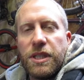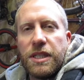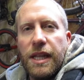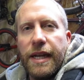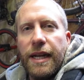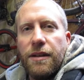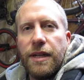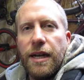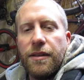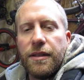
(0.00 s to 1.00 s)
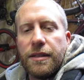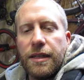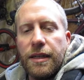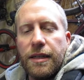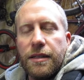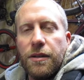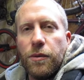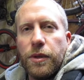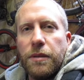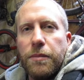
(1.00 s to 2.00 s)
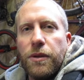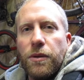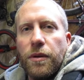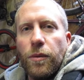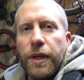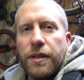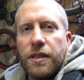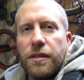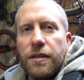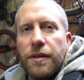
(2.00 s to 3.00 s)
this light out now that you know, we're in the middle of winter.